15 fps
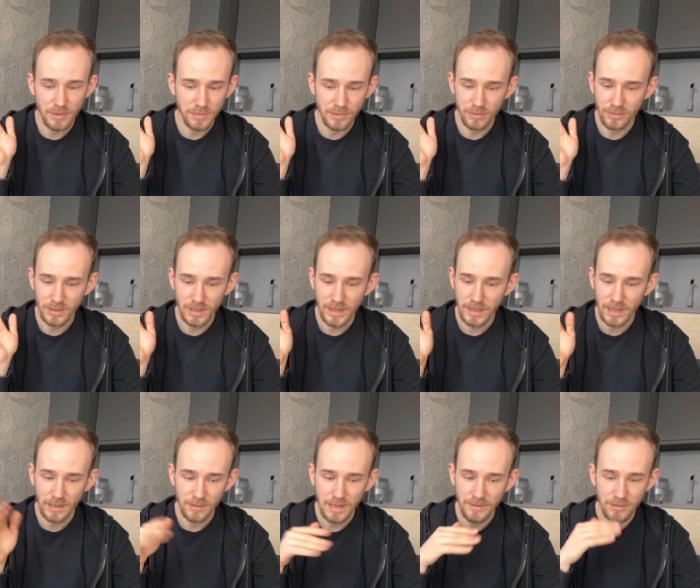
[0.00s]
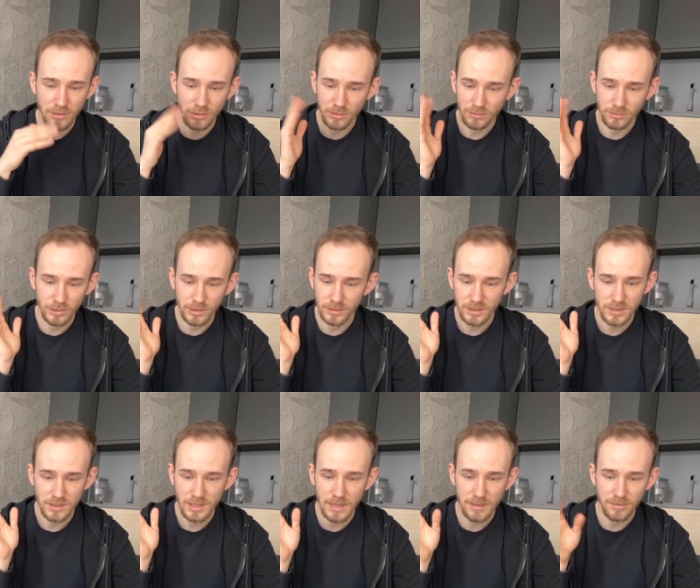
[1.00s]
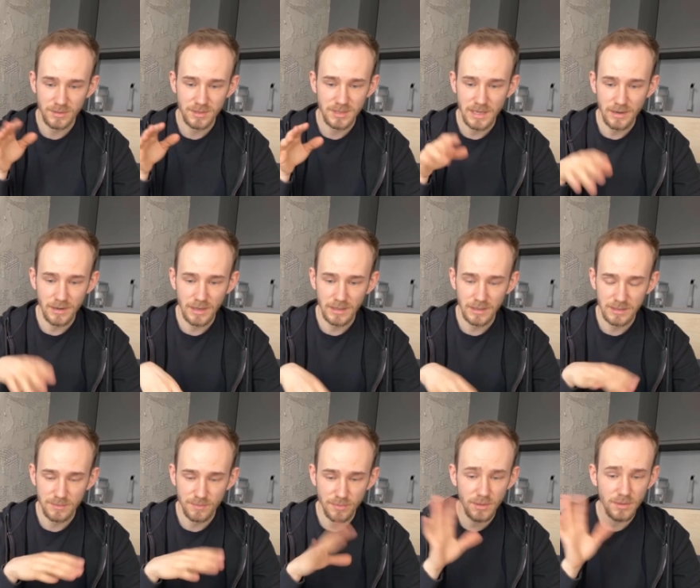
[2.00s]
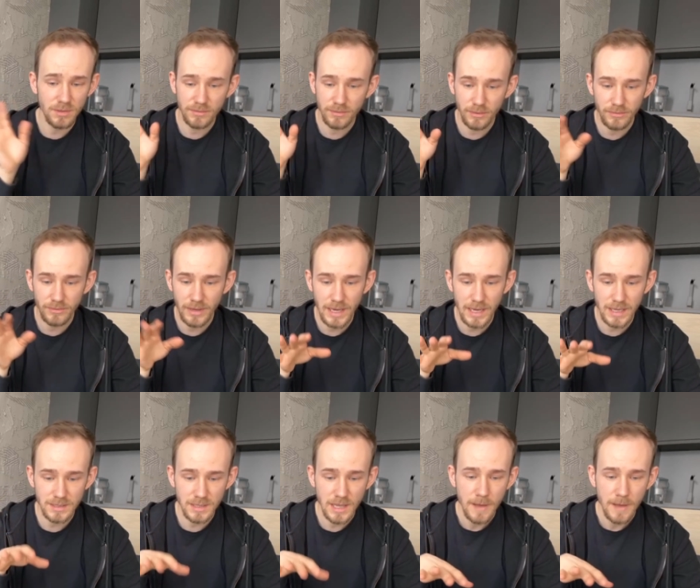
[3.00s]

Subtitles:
people will like it, everyone will just keep on staring at his beautiful face,